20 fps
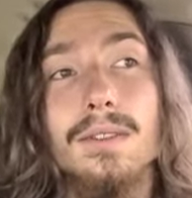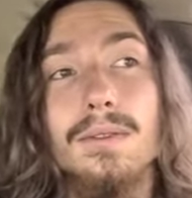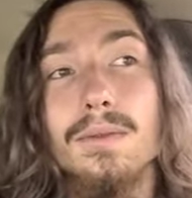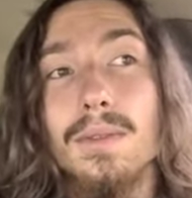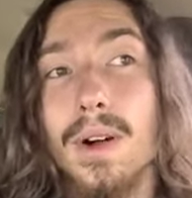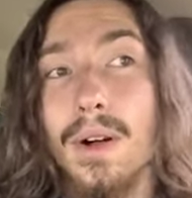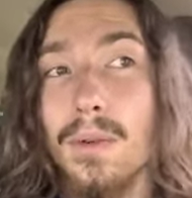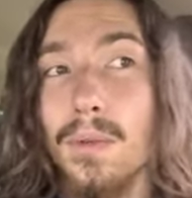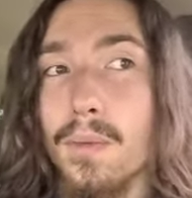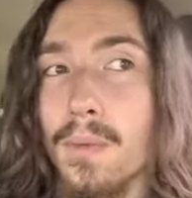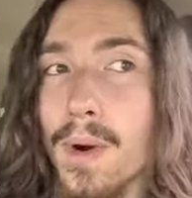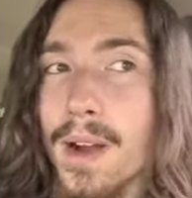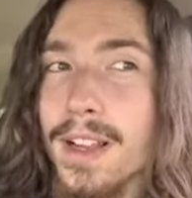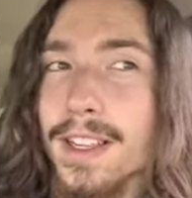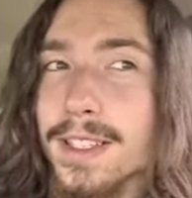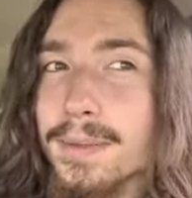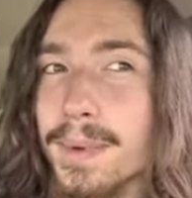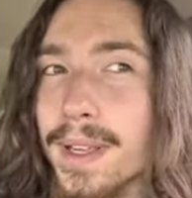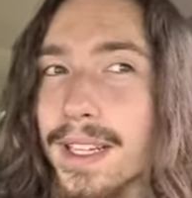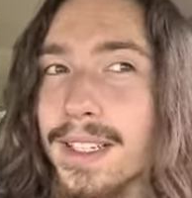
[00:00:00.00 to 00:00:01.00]
well, what
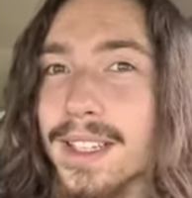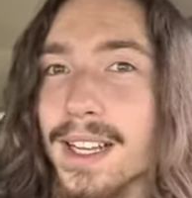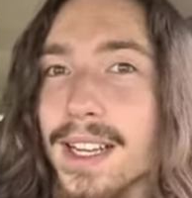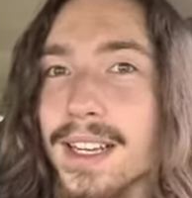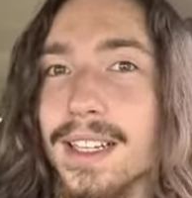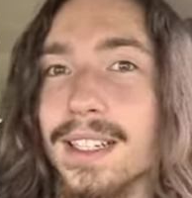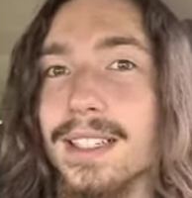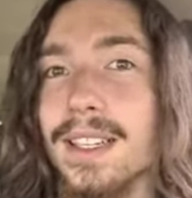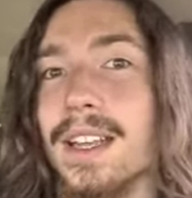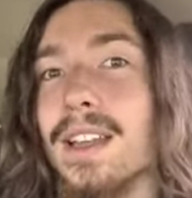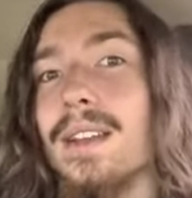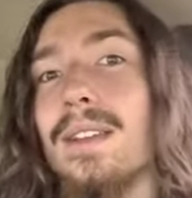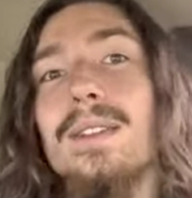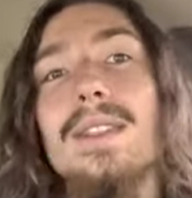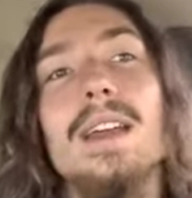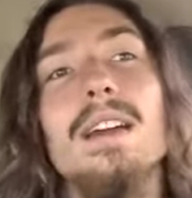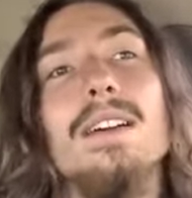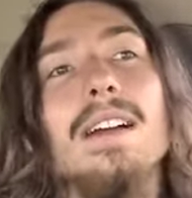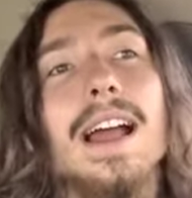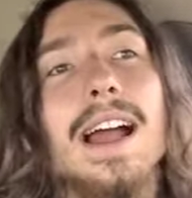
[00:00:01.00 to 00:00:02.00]
is being done is
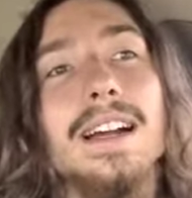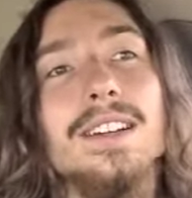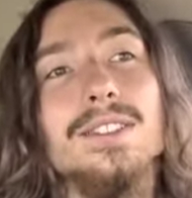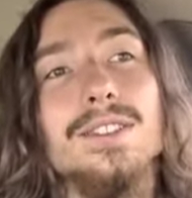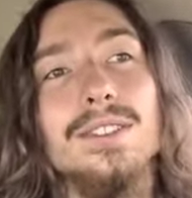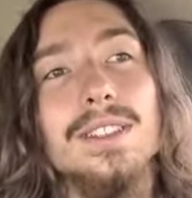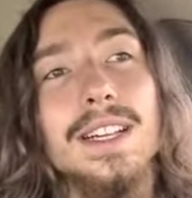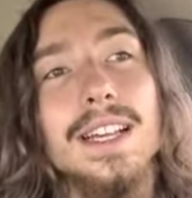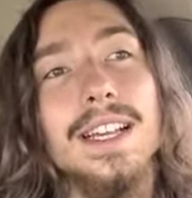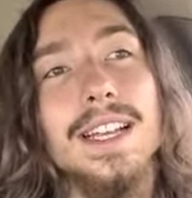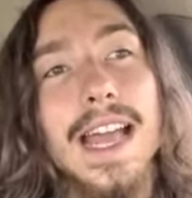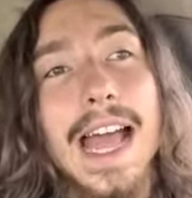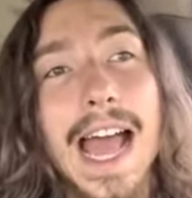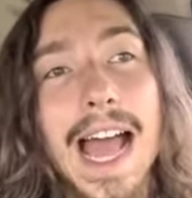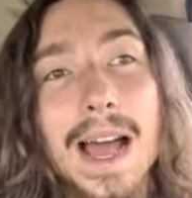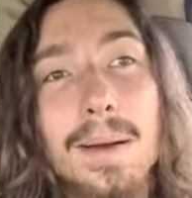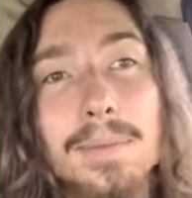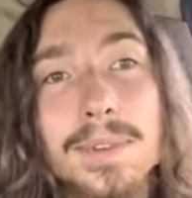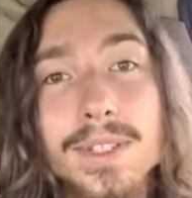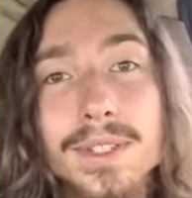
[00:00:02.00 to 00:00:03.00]
they're actually
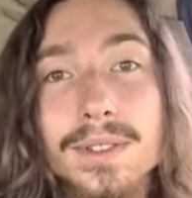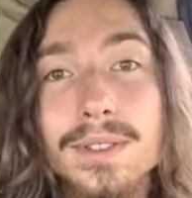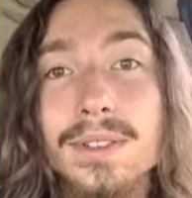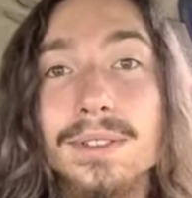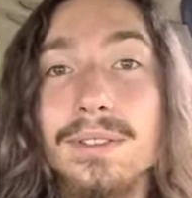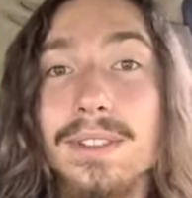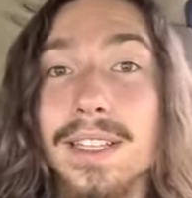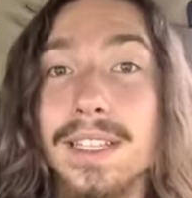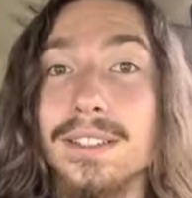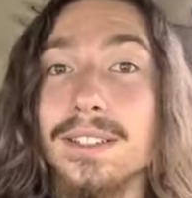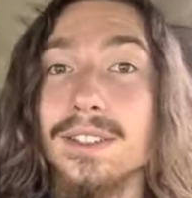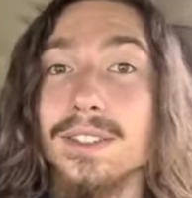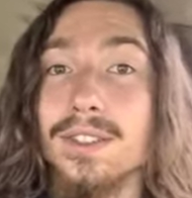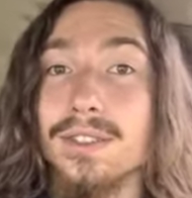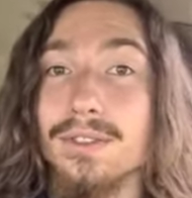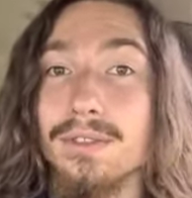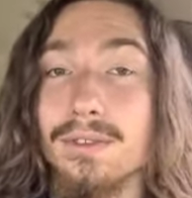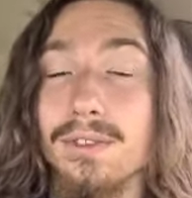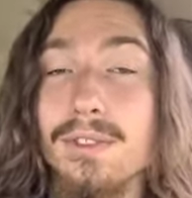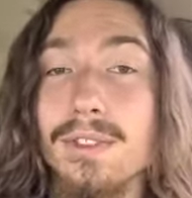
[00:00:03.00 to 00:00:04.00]
absolutely
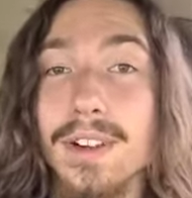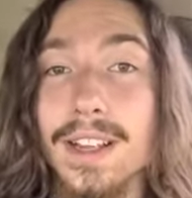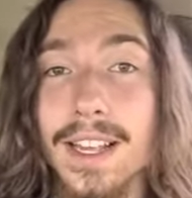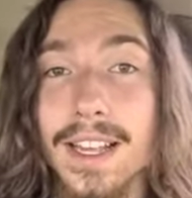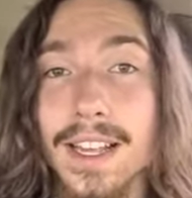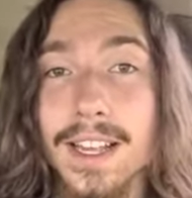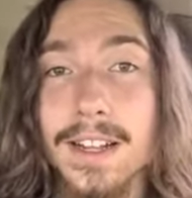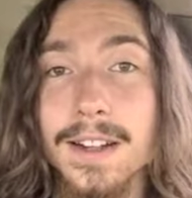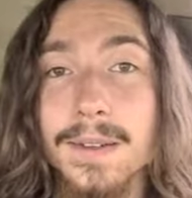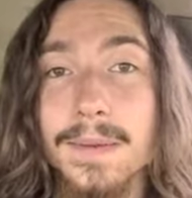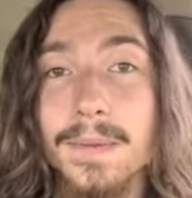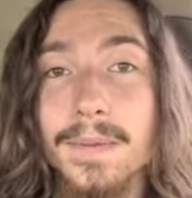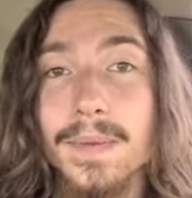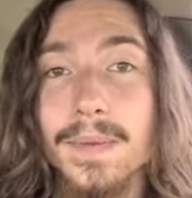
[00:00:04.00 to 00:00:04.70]
destroying,